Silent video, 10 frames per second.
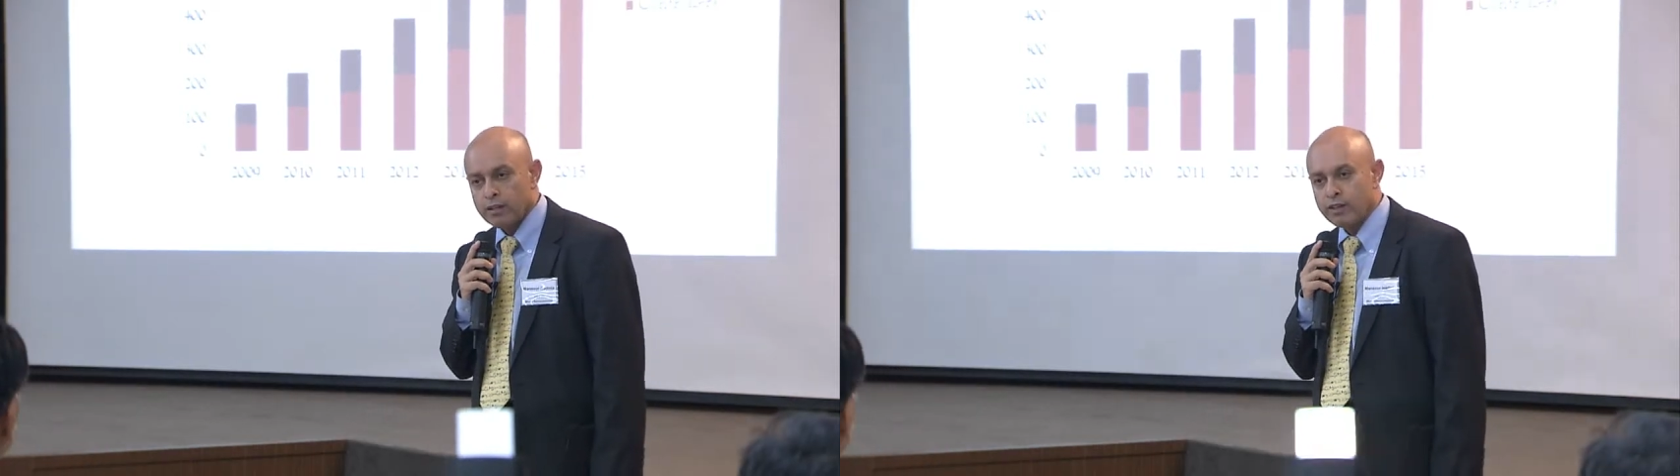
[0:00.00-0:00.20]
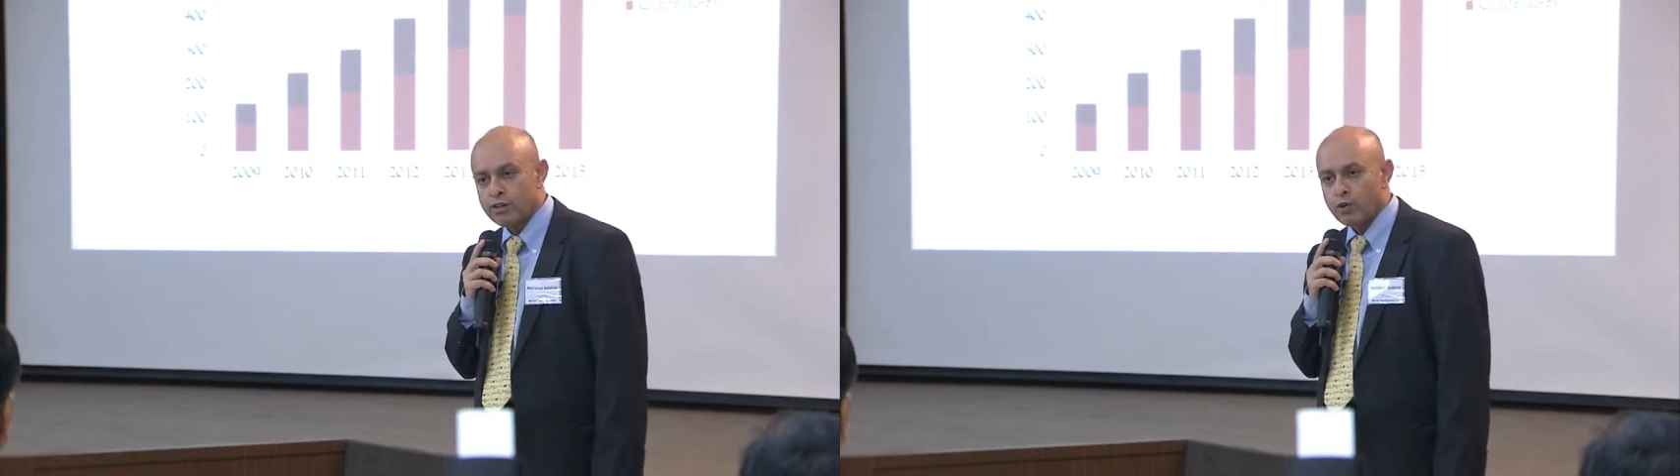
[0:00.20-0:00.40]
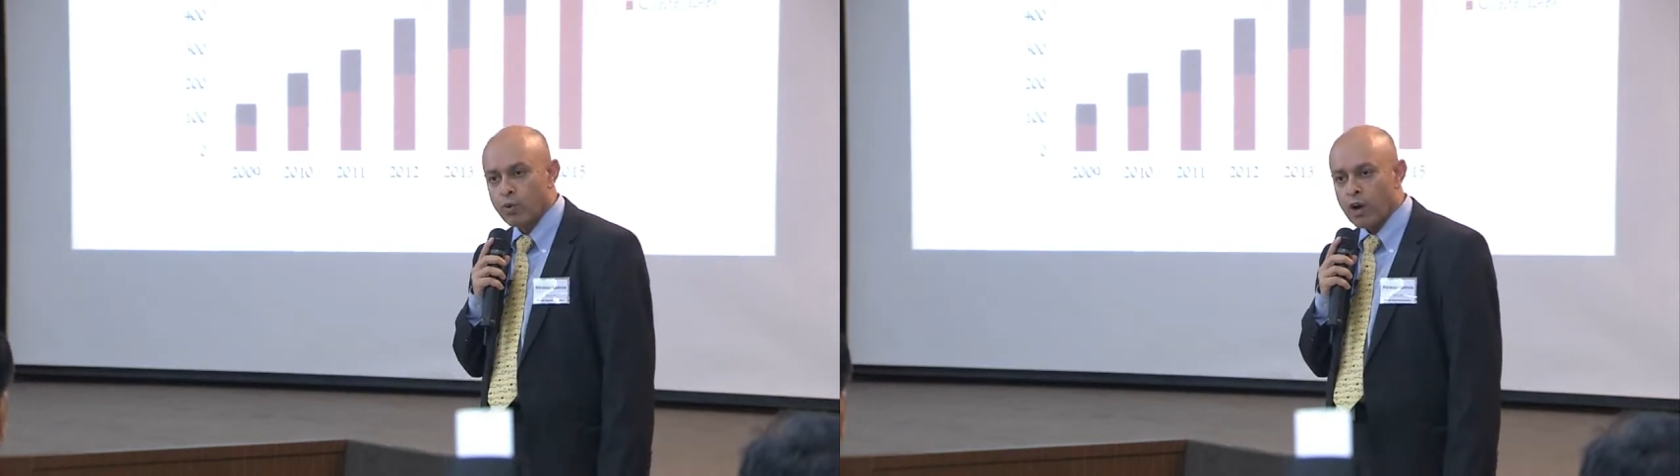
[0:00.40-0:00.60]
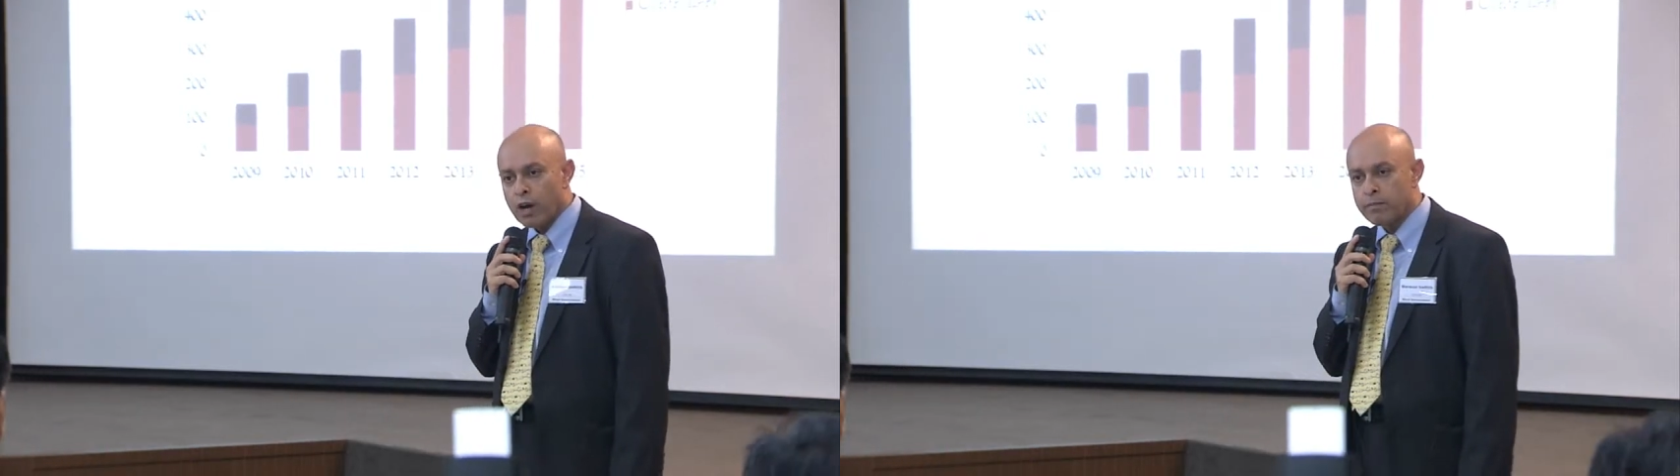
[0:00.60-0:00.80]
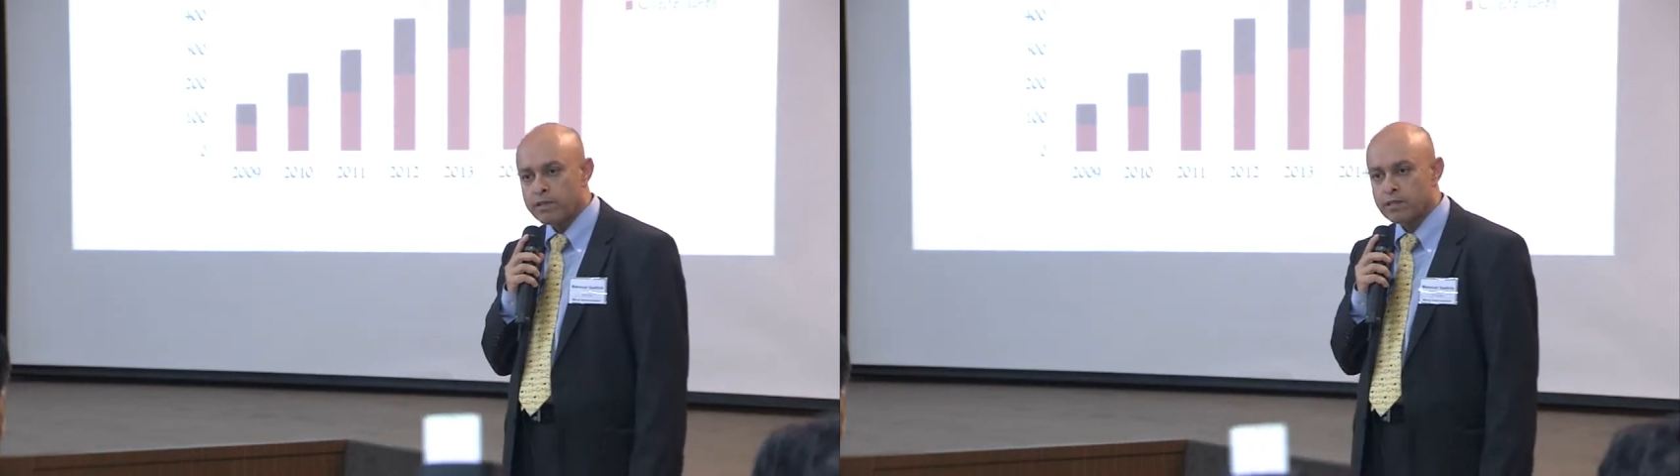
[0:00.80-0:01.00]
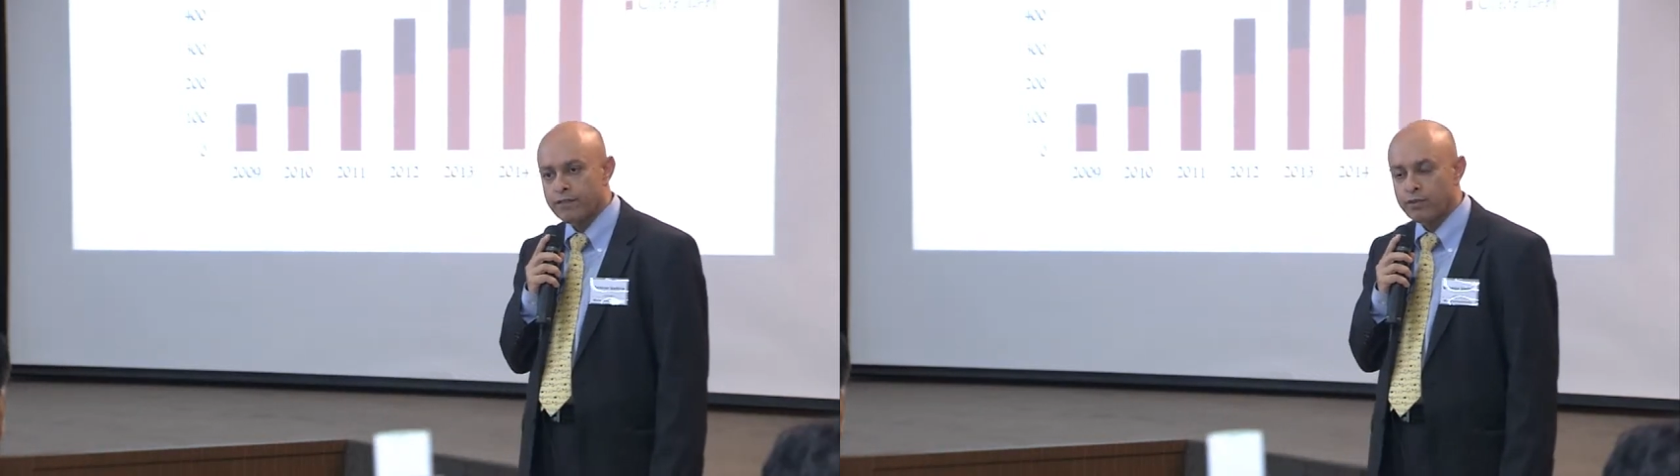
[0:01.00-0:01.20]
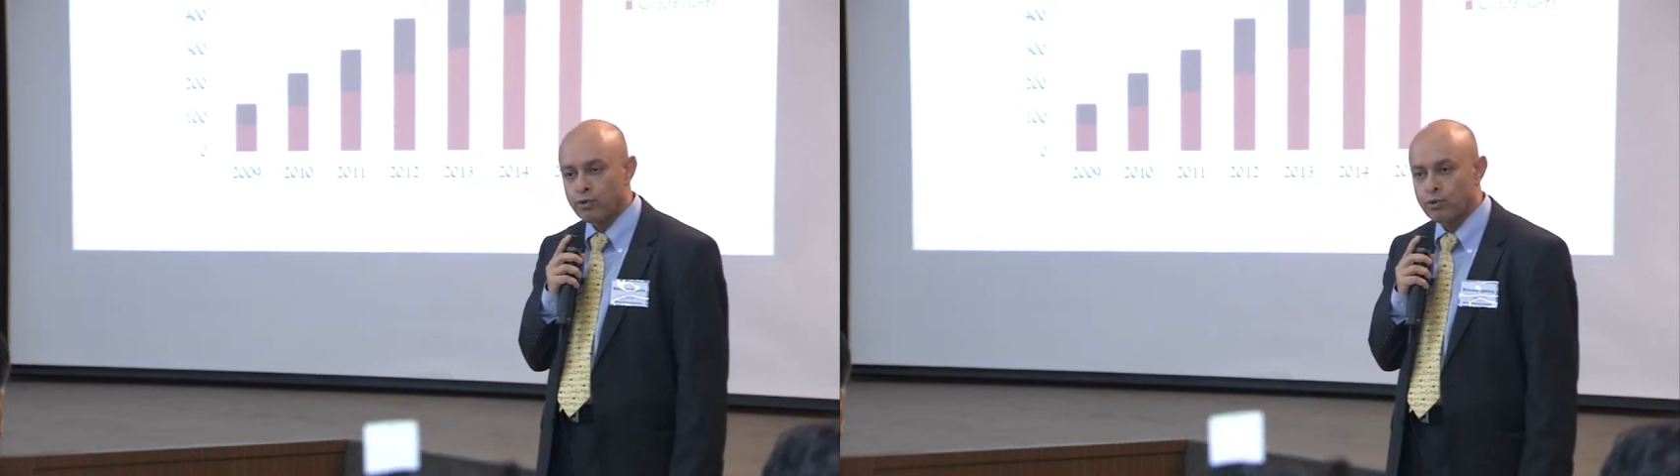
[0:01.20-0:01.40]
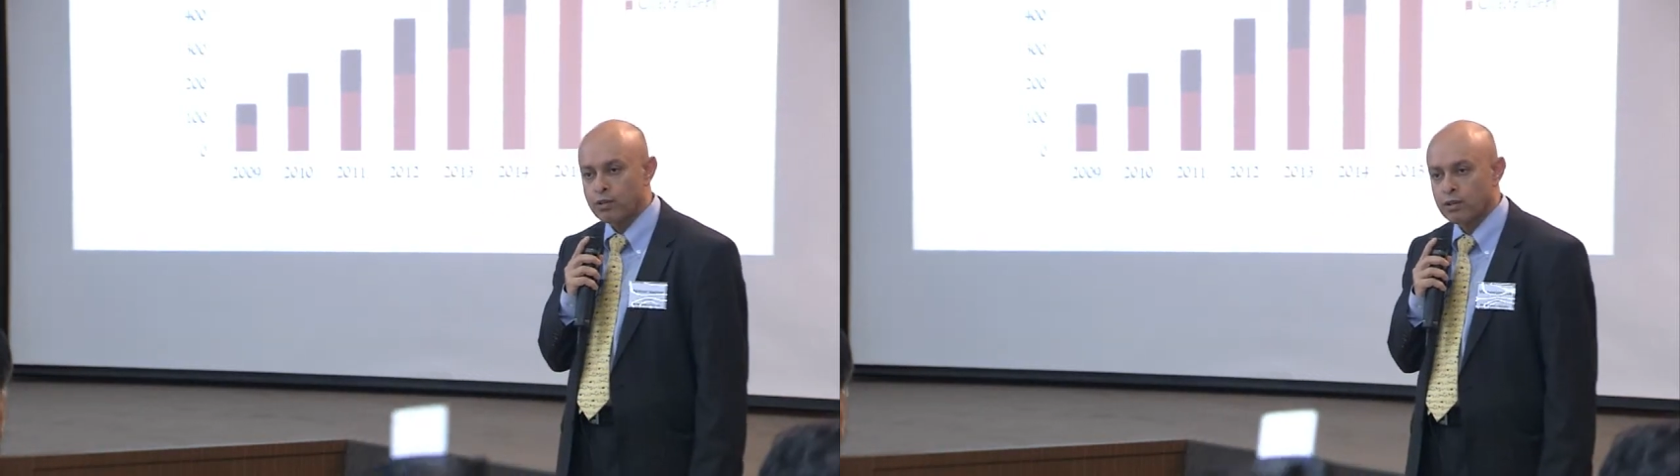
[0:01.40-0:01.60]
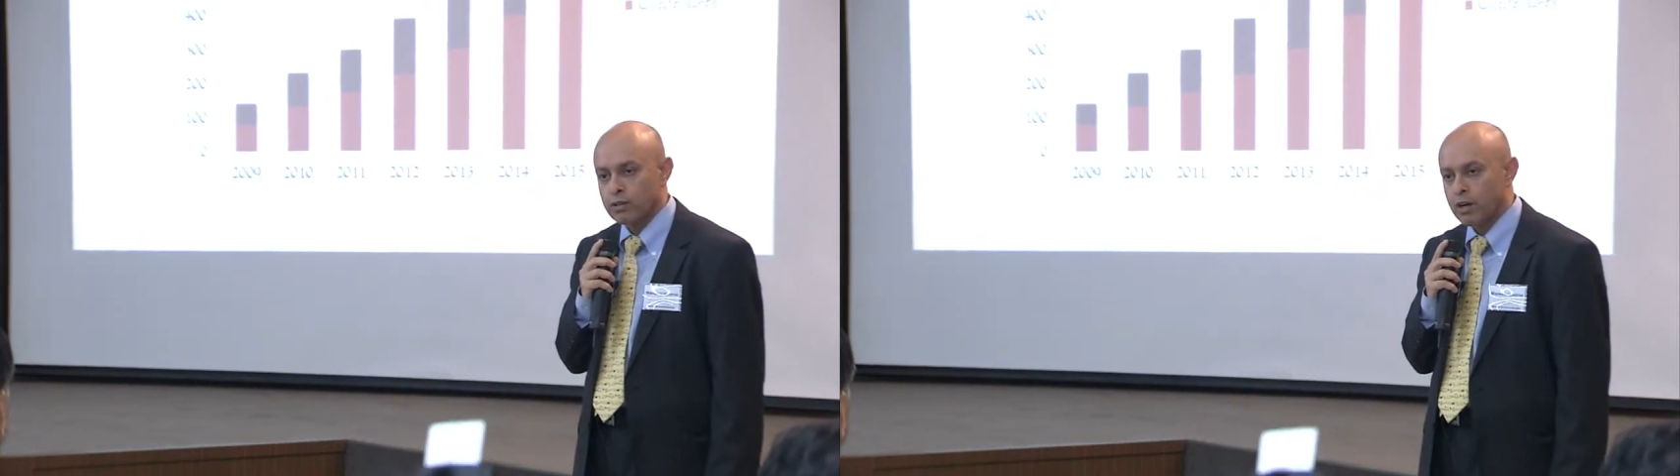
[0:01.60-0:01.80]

the requirements for